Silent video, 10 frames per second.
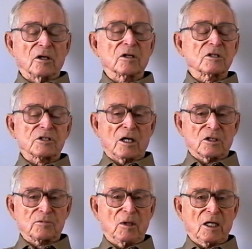Didn't sell
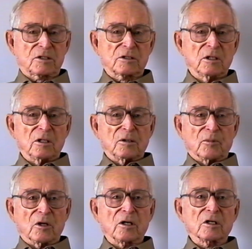as much.
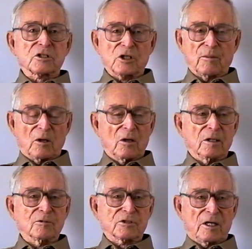But in the summer,
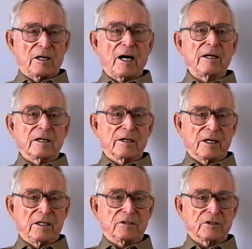it was a night and
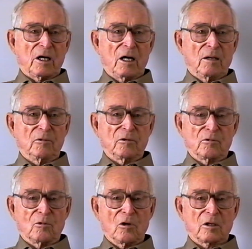day job. We
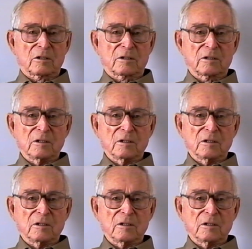worked.